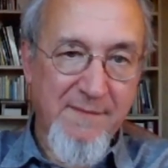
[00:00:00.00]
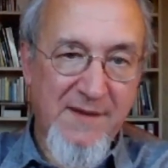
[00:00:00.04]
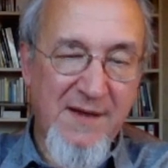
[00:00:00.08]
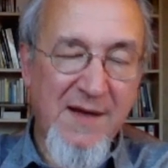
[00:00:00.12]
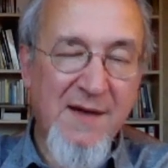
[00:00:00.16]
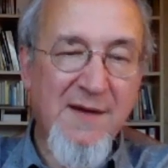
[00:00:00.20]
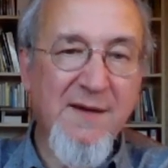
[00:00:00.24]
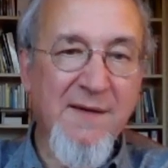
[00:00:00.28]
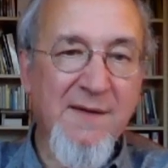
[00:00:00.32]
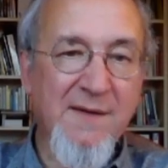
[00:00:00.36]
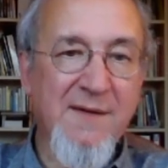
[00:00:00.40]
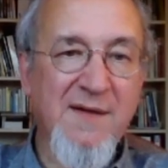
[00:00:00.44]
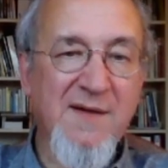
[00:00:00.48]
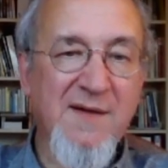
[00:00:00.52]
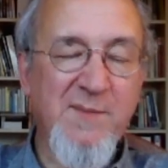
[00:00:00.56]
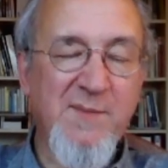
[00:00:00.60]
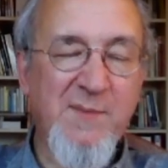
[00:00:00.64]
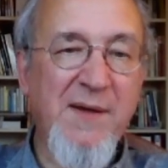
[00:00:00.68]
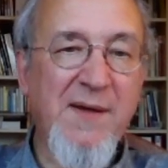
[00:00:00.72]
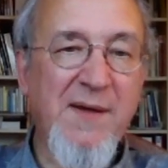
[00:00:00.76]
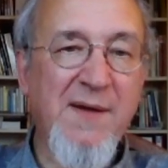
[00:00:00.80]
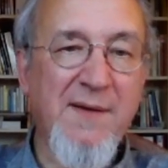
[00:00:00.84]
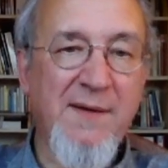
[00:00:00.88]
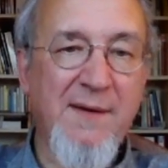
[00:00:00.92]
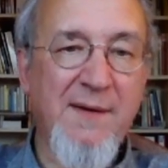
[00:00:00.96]
Technically
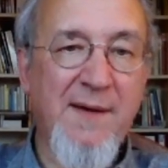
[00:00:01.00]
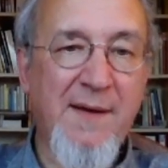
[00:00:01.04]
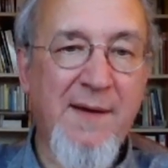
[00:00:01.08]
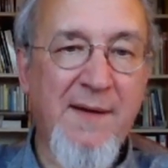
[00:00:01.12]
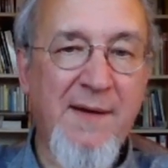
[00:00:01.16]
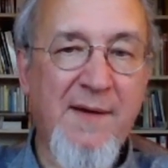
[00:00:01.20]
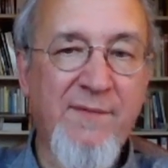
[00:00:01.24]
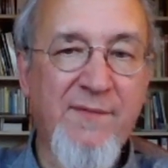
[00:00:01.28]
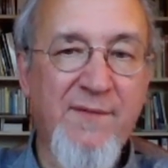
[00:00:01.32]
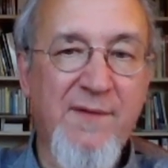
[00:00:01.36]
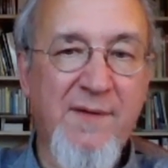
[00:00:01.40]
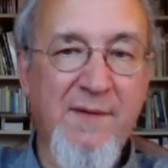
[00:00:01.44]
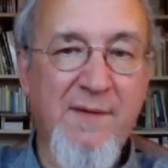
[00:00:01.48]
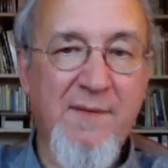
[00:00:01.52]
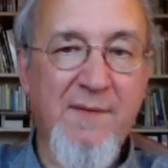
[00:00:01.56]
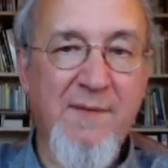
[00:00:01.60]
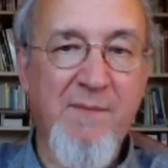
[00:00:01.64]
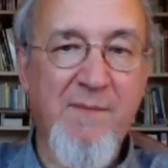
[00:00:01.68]
speaking, I left uh,